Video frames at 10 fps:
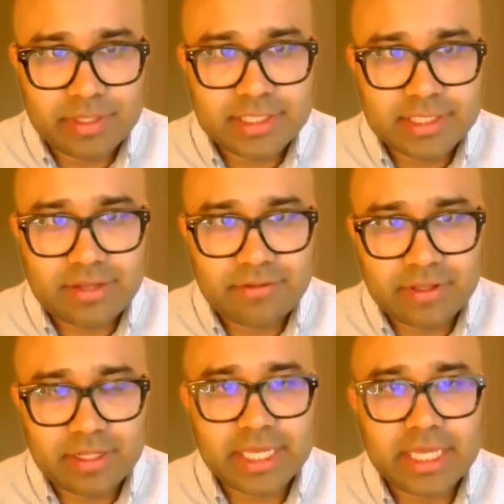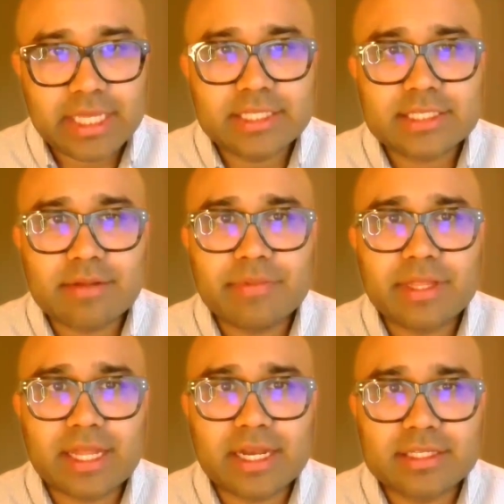This I feel like is
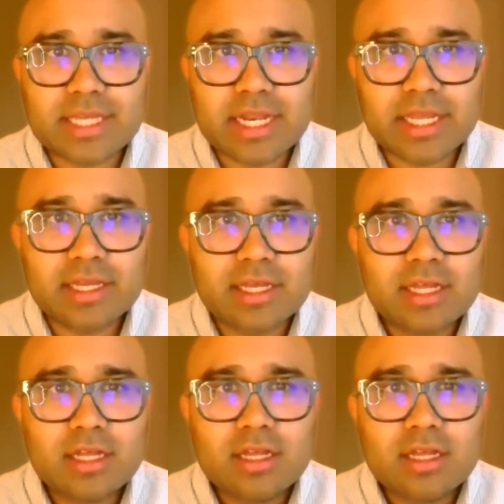something that is getting